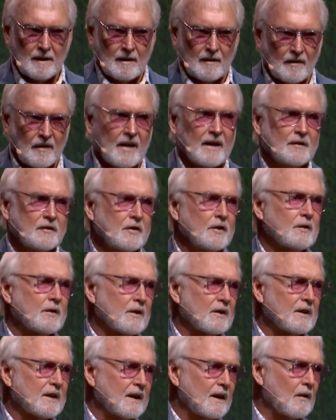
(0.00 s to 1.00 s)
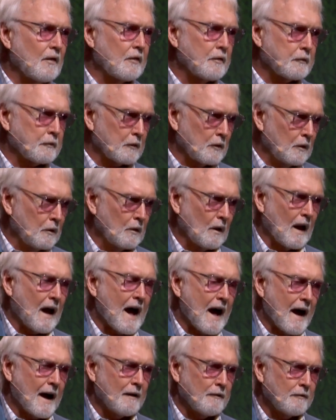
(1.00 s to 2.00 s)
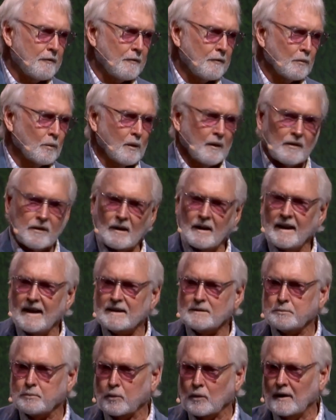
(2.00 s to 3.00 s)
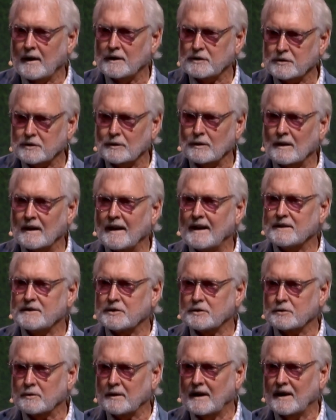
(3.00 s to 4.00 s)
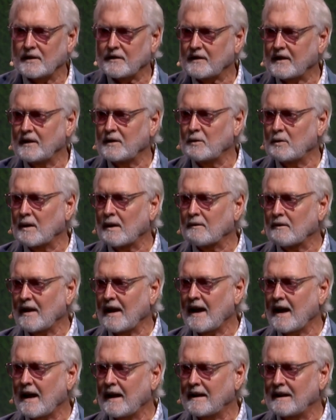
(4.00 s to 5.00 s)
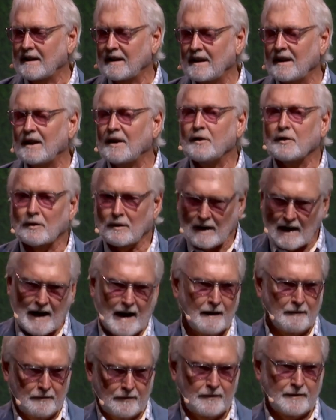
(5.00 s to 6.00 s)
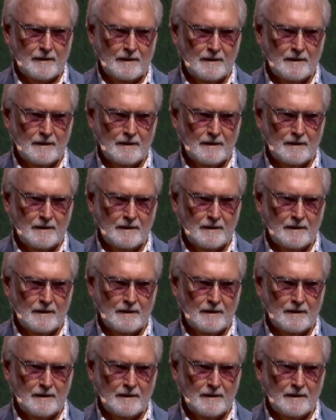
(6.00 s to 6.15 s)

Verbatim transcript: that you could get through life with less pressure, less stress than you ever had in your life.